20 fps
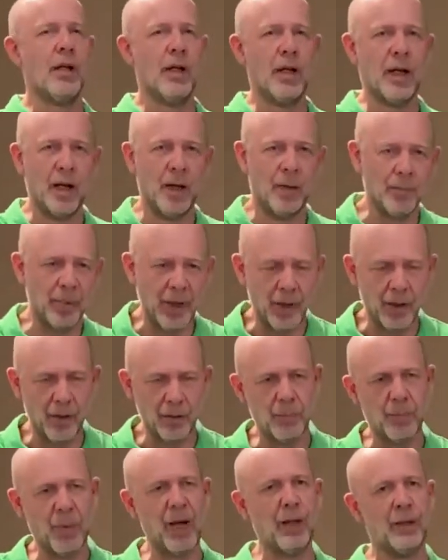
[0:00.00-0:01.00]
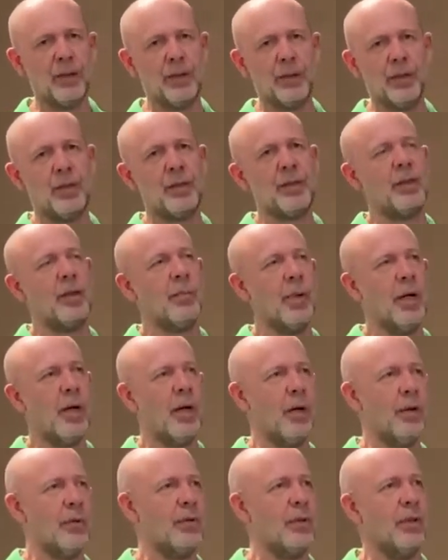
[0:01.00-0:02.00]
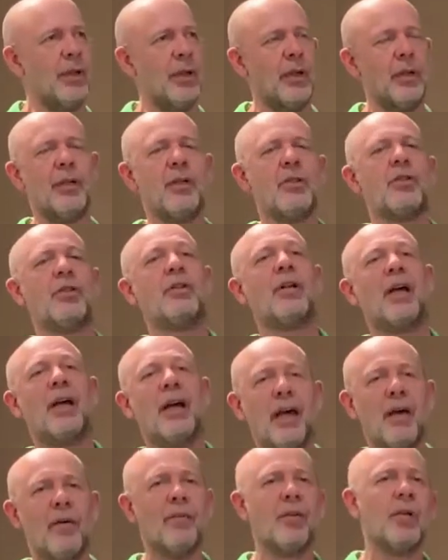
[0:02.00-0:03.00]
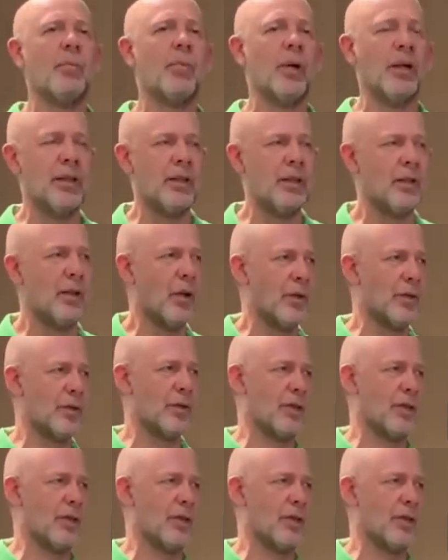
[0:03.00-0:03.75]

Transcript: about politics, about religion. Everybody knows